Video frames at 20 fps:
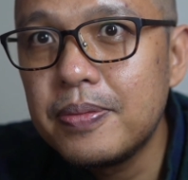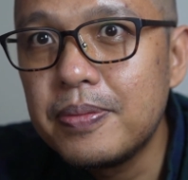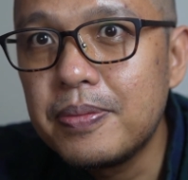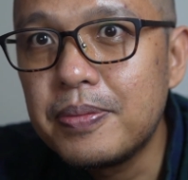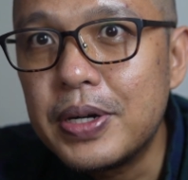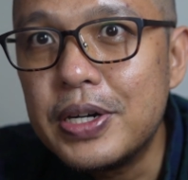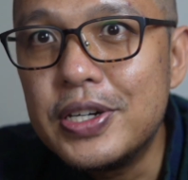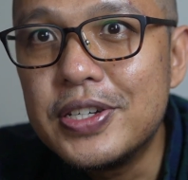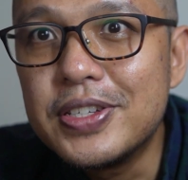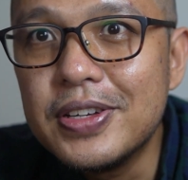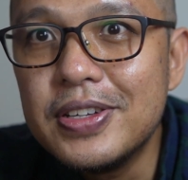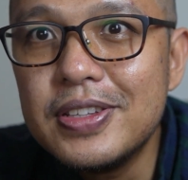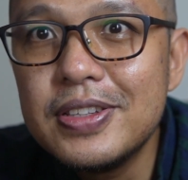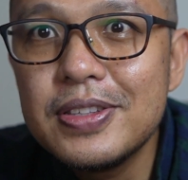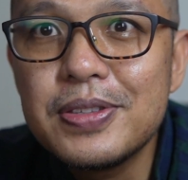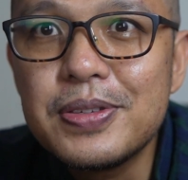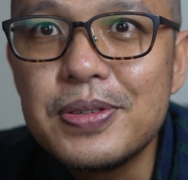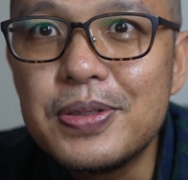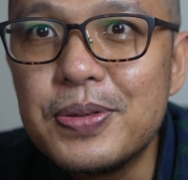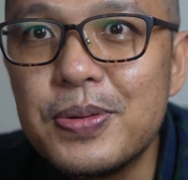person
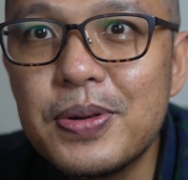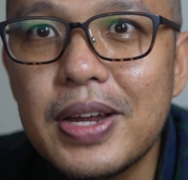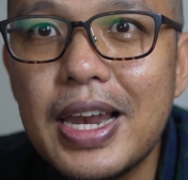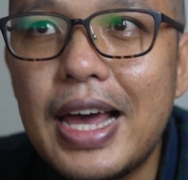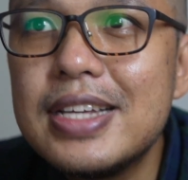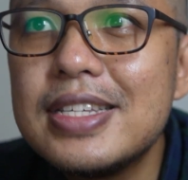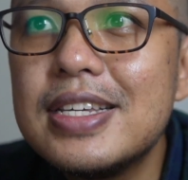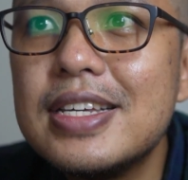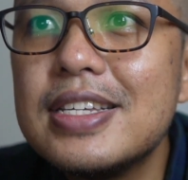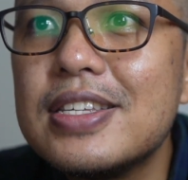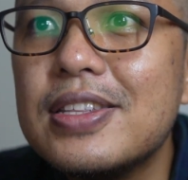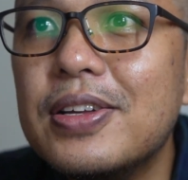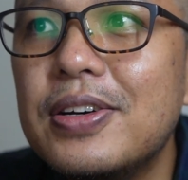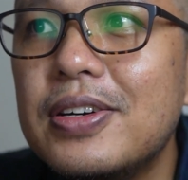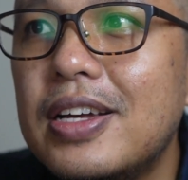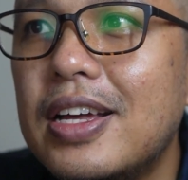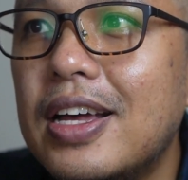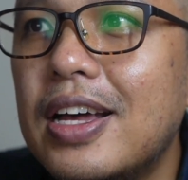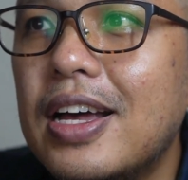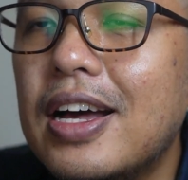to do classes. No,
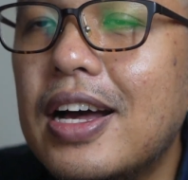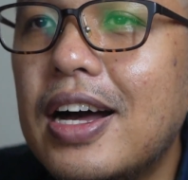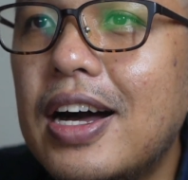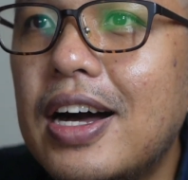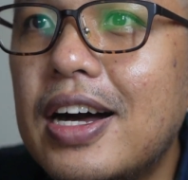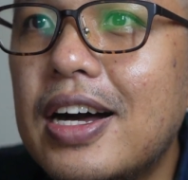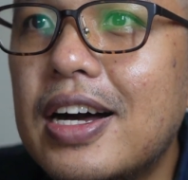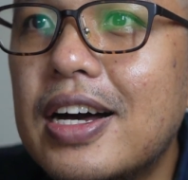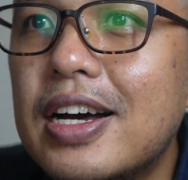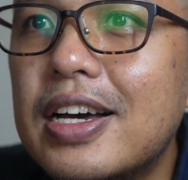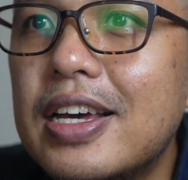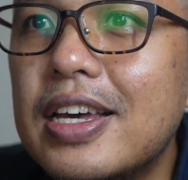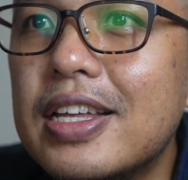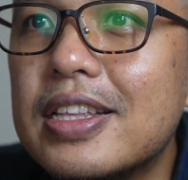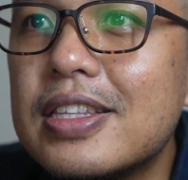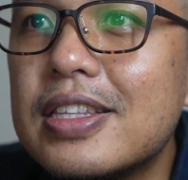it